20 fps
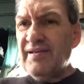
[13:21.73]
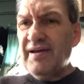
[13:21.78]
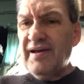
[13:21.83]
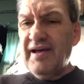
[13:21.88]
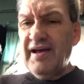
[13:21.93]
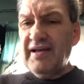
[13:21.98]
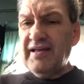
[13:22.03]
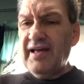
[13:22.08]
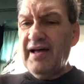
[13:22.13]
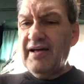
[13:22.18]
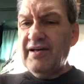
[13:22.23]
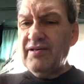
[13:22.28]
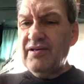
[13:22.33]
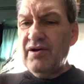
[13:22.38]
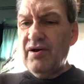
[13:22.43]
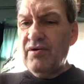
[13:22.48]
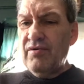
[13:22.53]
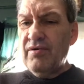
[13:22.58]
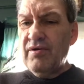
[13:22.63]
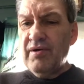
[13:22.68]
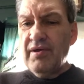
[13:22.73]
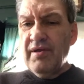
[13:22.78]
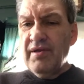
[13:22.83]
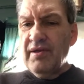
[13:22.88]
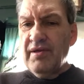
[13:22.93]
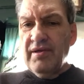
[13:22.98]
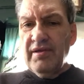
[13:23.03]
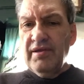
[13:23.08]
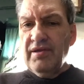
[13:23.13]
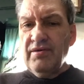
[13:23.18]
I'll go
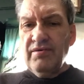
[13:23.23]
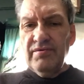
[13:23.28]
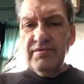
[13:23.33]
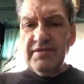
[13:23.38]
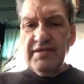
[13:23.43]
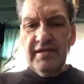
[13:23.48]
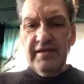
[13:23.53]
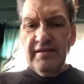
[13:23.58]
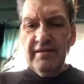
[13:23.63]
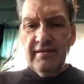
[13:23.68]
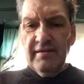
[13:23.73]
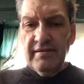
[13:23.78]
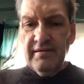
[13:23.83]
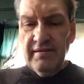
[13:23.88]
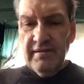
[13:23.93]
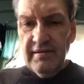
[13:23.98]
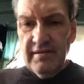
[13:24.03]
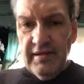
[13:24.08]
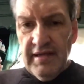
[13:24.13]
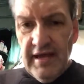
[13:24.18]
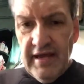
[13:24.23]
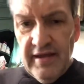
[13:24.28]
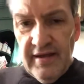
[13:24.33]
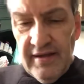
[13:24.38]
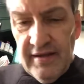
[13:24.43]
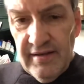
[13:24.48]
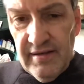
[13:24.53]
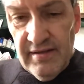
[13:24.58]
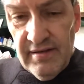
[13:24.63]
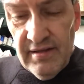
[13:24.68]
use it,
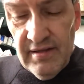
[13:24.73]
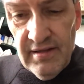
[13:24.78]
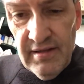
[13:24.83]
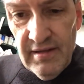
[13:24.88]
and